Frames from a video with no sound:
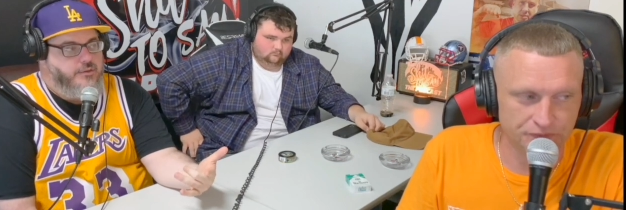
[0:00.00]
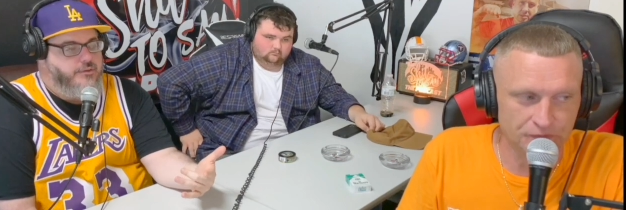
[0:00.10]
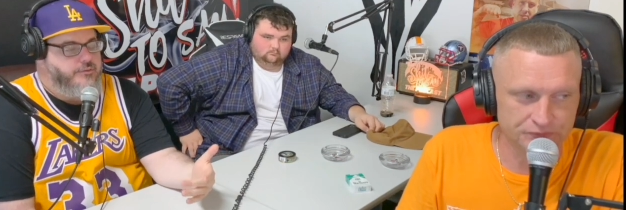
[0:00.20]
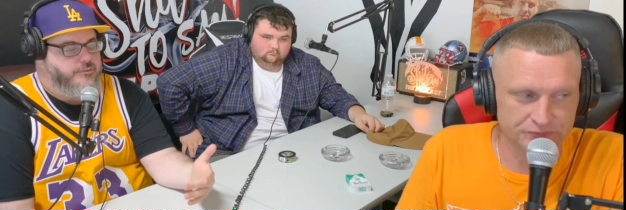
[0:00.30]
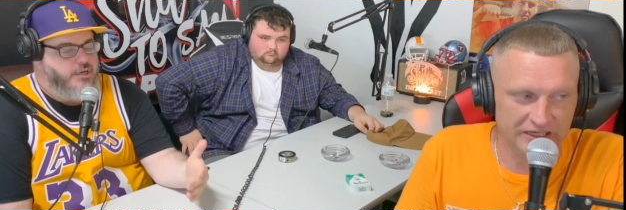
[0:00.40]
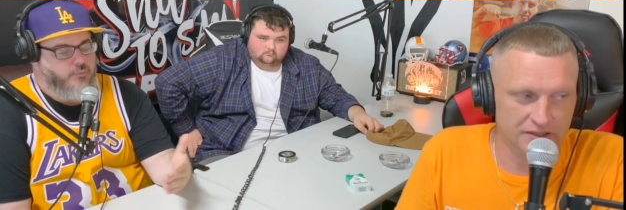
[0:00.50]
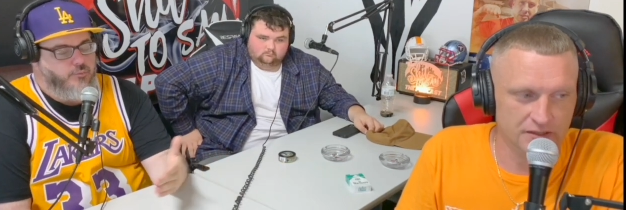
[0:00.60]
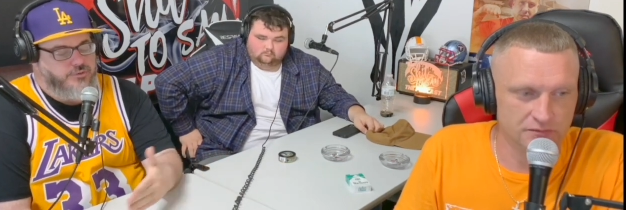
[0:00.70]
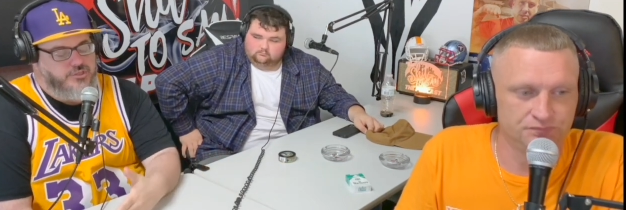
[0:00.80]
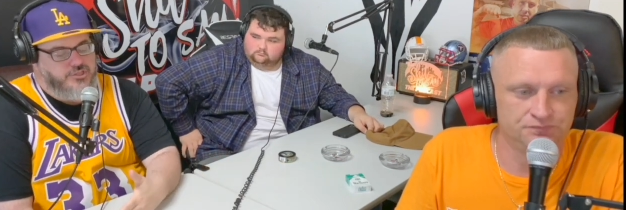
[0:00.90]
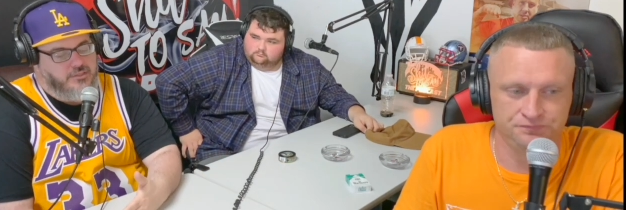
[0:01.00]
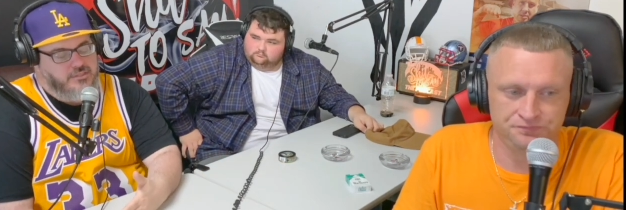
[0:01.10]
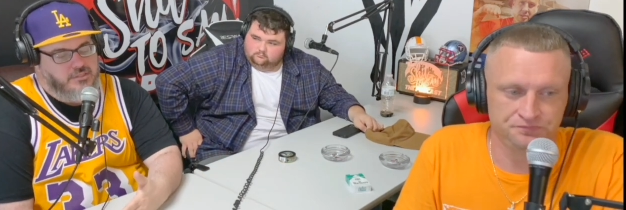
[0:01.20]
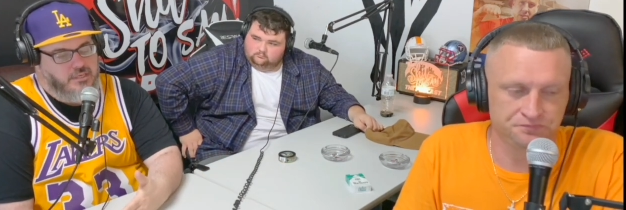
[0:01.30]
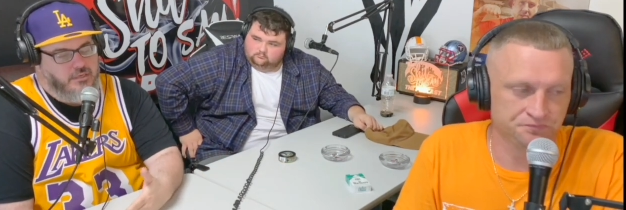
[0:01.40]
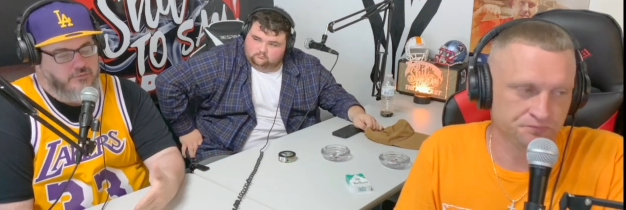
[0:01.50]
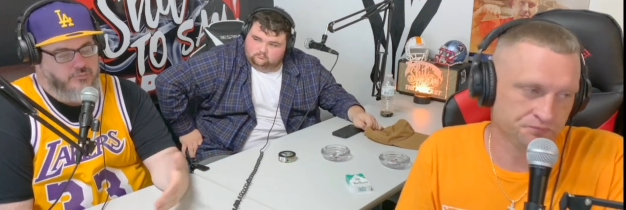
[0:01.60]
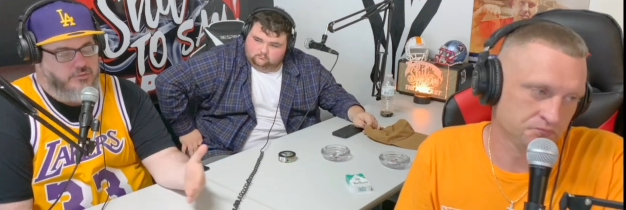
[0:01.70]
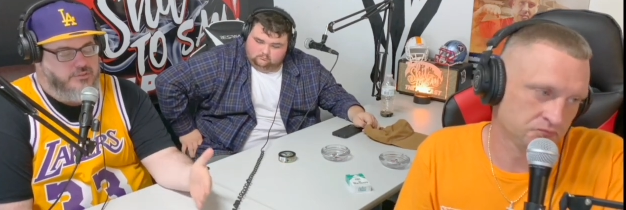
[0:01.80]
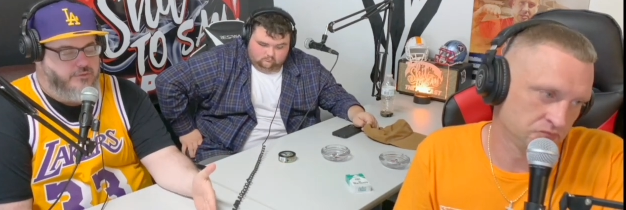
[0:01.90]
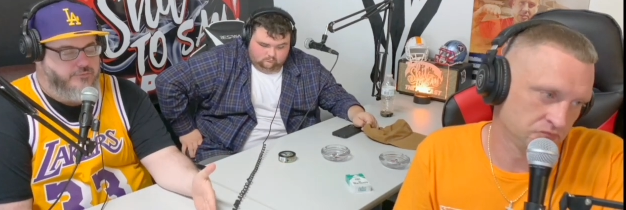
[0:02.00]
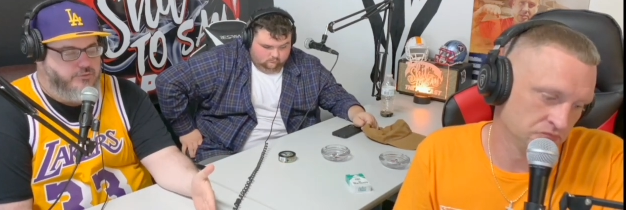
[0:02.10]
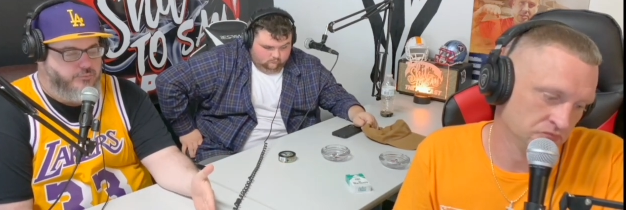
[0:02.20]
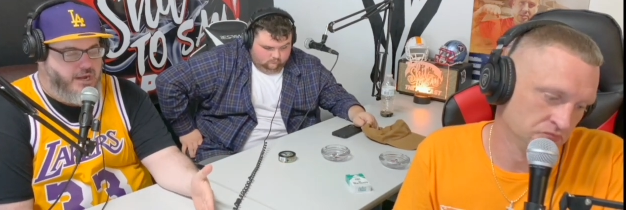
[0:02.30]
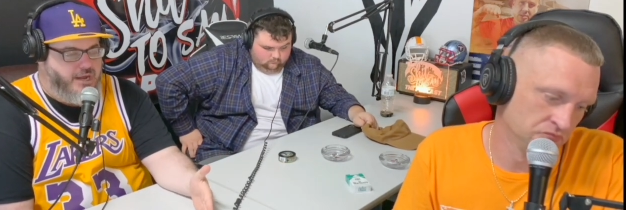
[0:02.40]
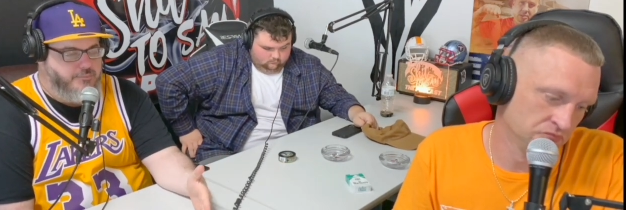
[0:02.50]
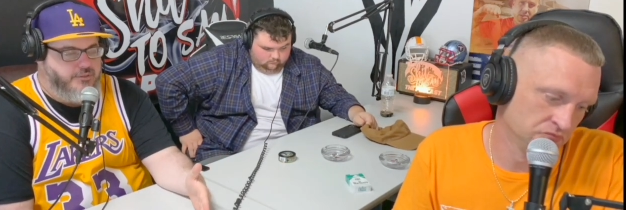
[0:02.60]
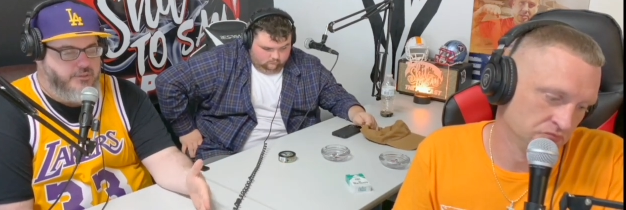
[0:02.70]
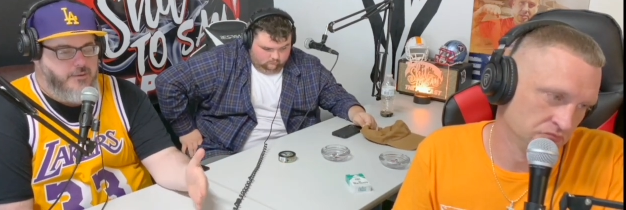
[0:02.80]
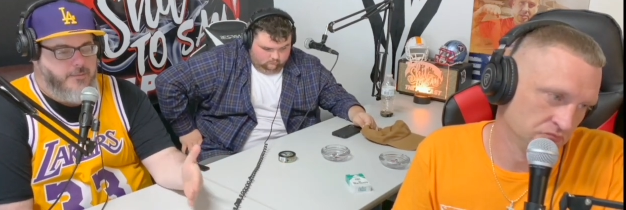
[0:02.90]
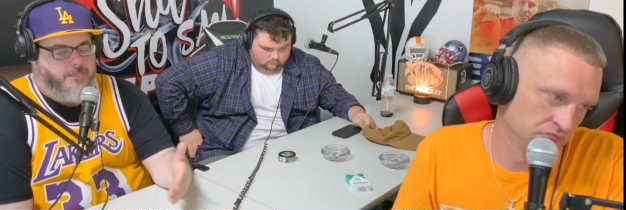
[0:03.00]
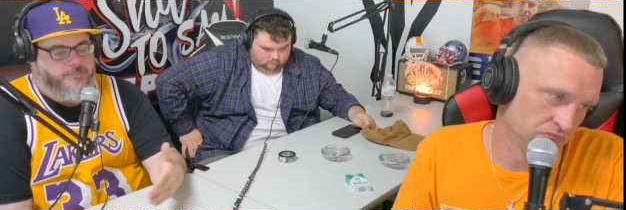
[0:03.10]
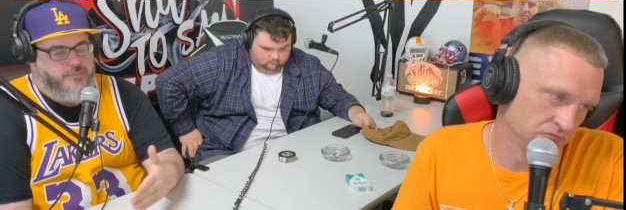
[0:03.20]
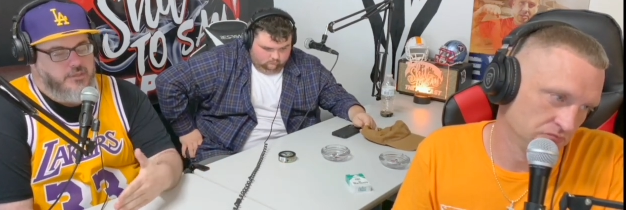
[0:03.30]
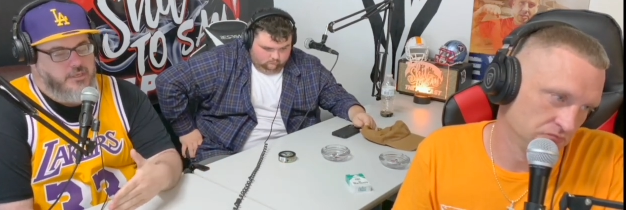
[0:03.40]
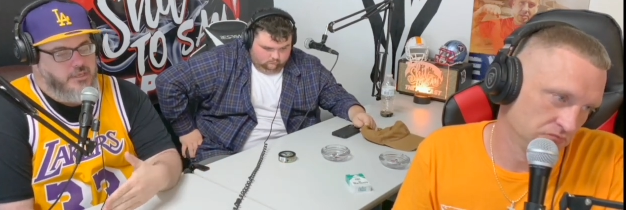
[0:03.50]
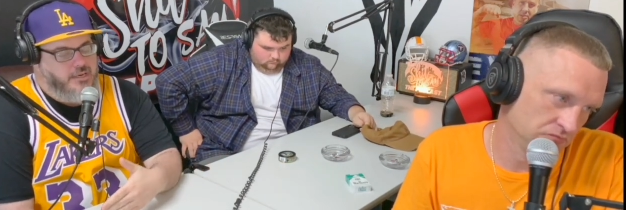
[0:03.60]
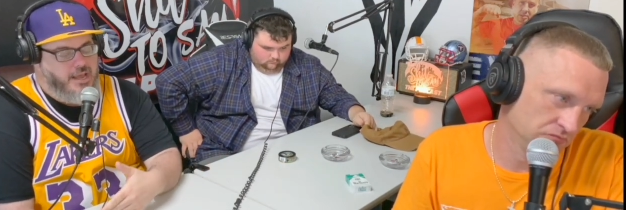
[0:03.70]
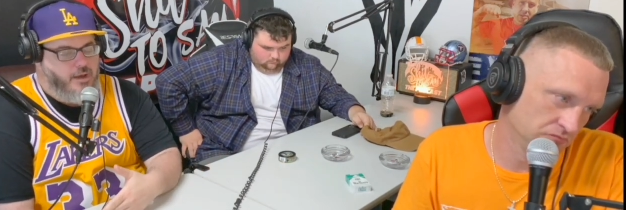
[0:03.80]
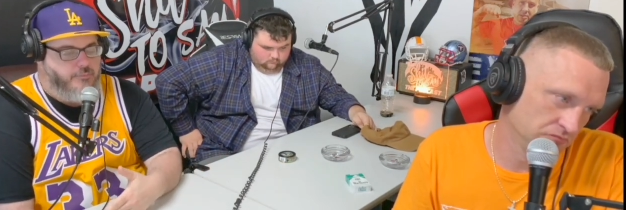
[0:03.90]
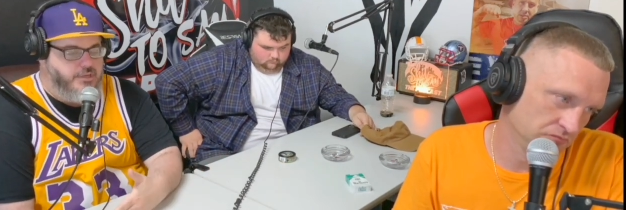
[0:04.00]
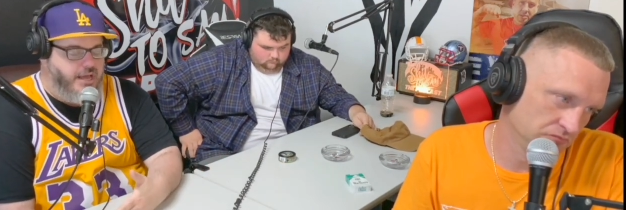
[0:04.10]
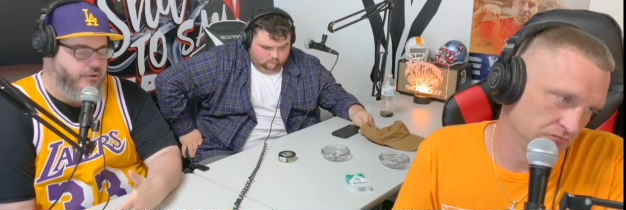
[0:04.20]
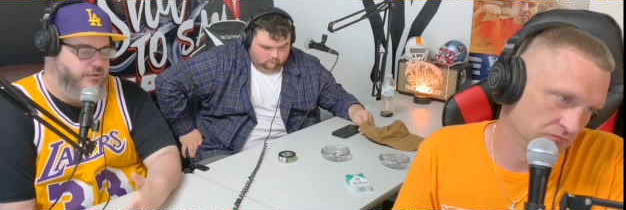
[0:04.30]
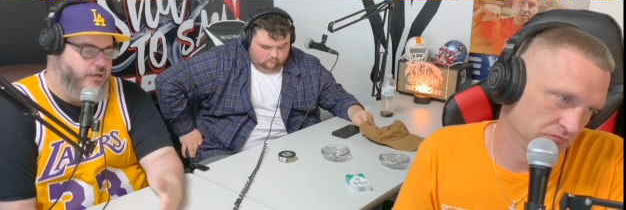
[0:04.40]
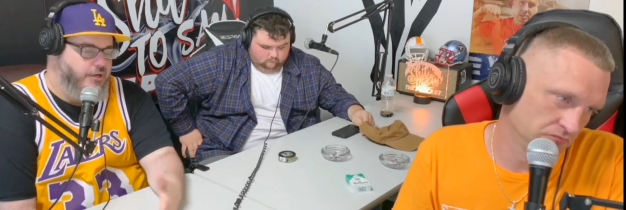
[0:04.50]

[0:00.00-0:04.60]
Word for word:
Speaker 1: you know, with the jelly stuff, with the stuff at the Ryman, and, and how much how dope